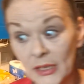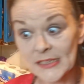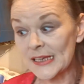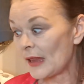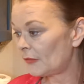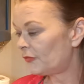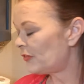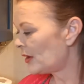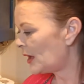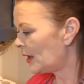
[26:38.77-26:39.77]
yourself
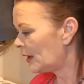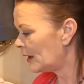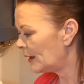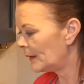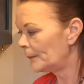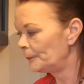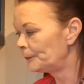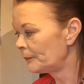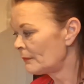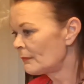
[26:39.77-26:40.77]

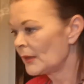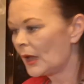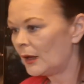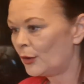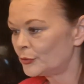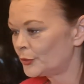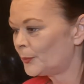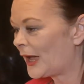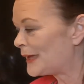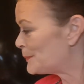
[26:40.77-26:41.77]
along the
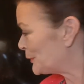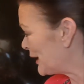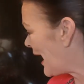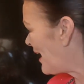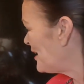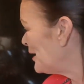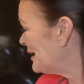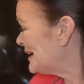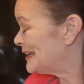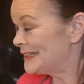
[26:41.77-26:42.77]
way. But yeah,
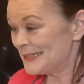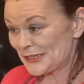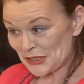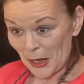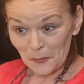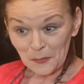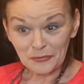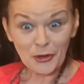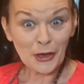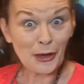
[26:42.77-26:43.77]
so we've
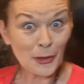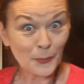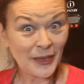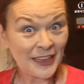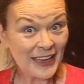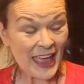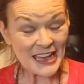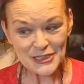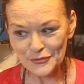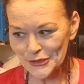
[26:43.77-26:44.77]
got a lot of work
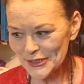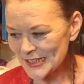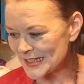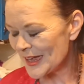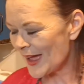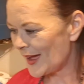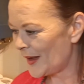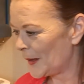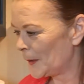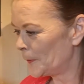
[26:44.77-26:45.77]
ahead of us.
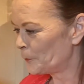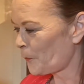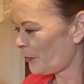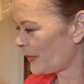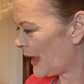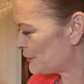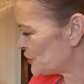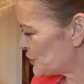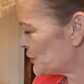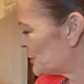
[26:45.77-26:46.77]
I have to
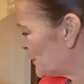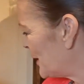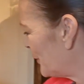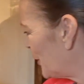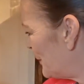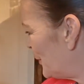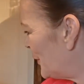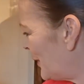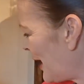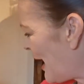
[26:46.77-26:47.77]
source where I'm going to
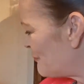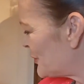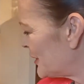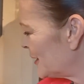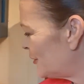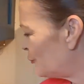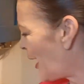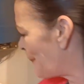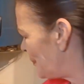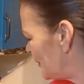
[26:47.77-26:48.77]
put everything, wrap